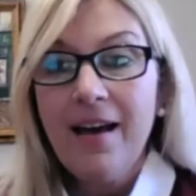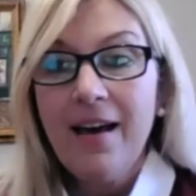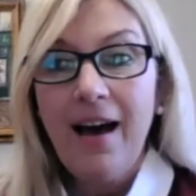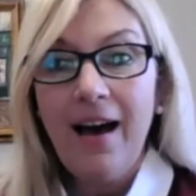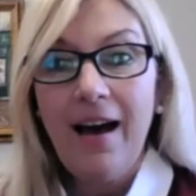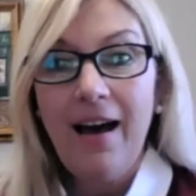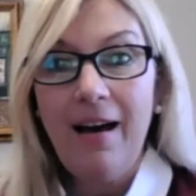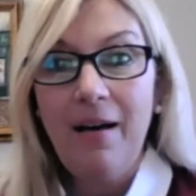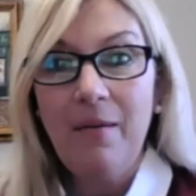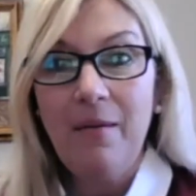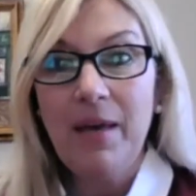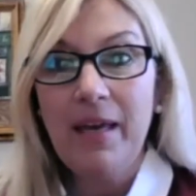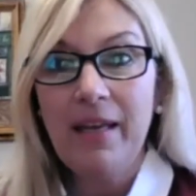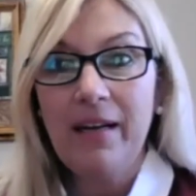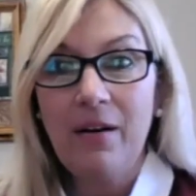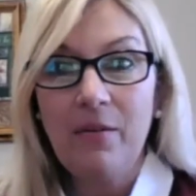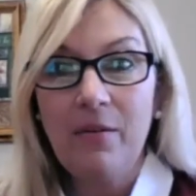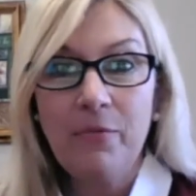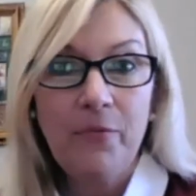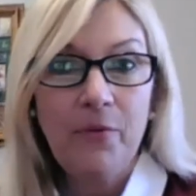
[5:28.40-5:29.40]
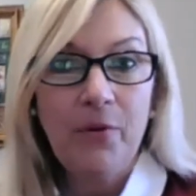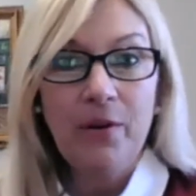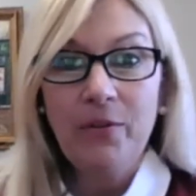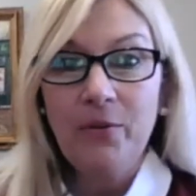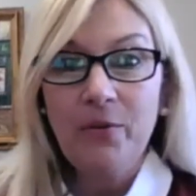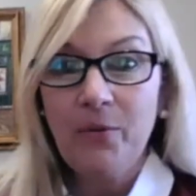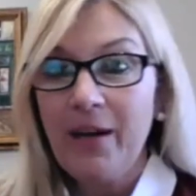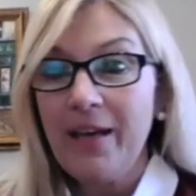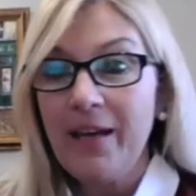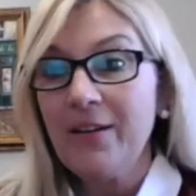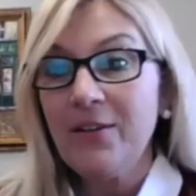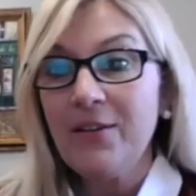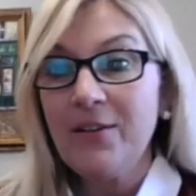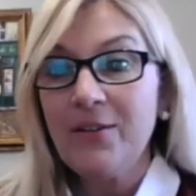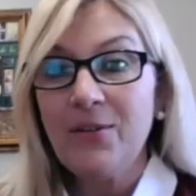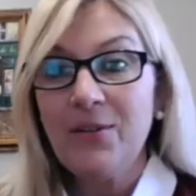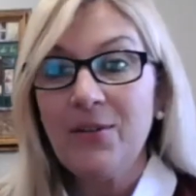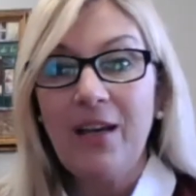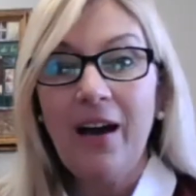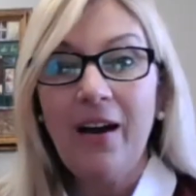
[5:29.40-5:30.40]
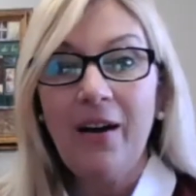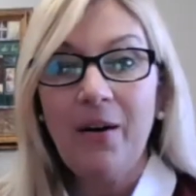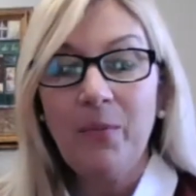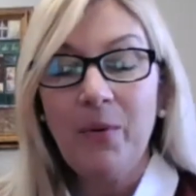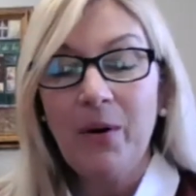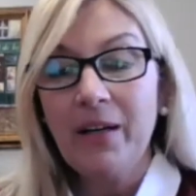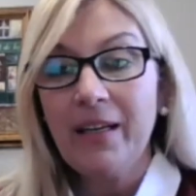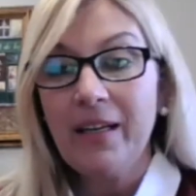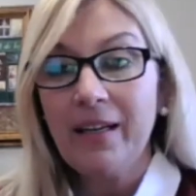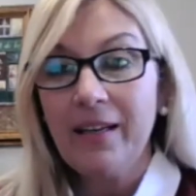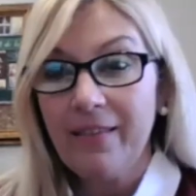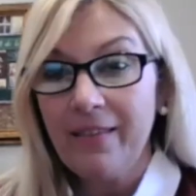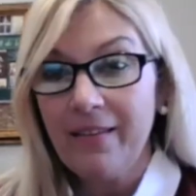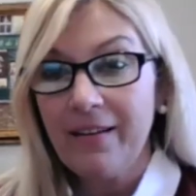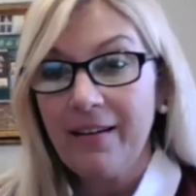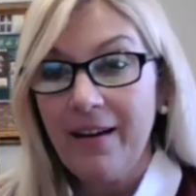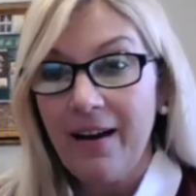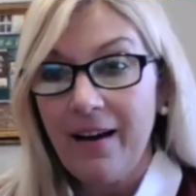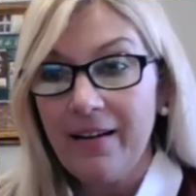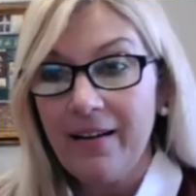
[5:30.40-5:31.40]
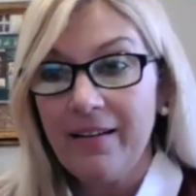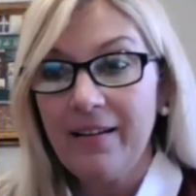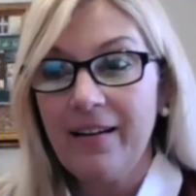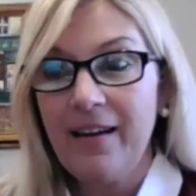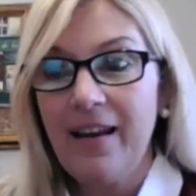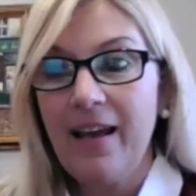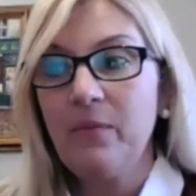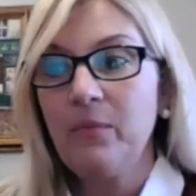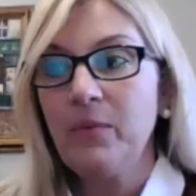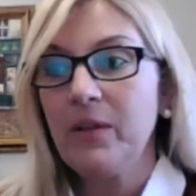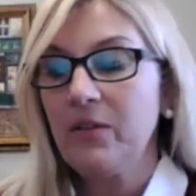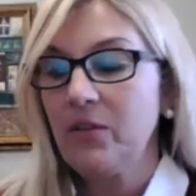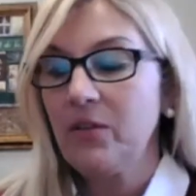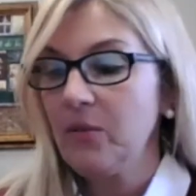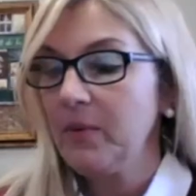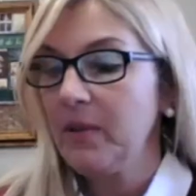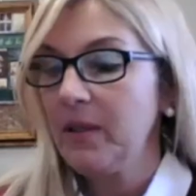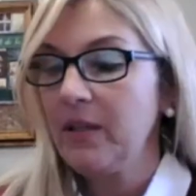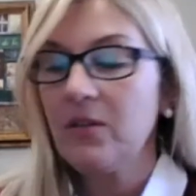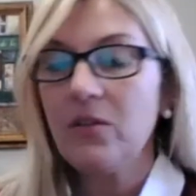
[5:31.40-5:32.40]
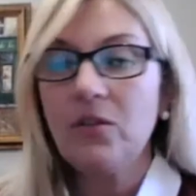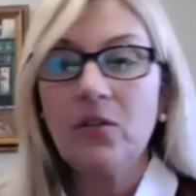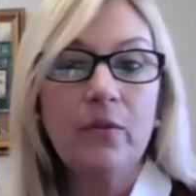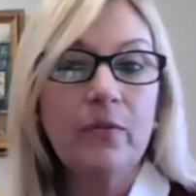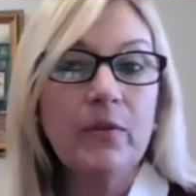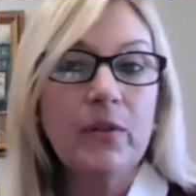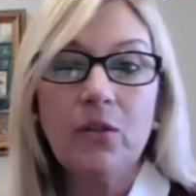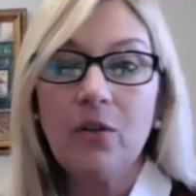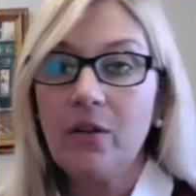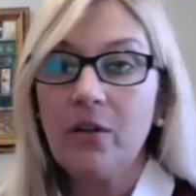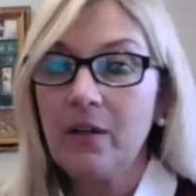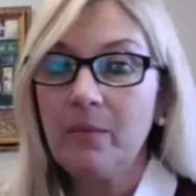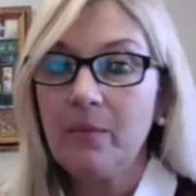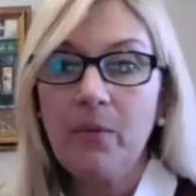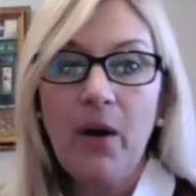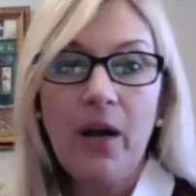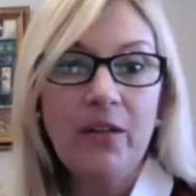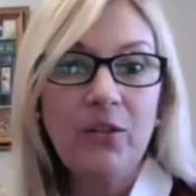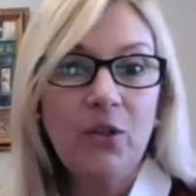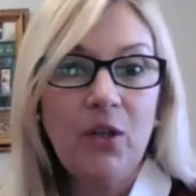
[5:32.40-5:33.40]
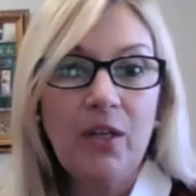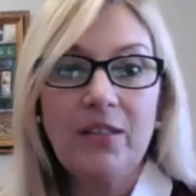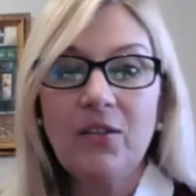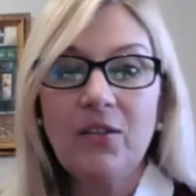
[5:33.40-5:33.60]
and our fourth graders are working in the garden, and we're doing a service learning project.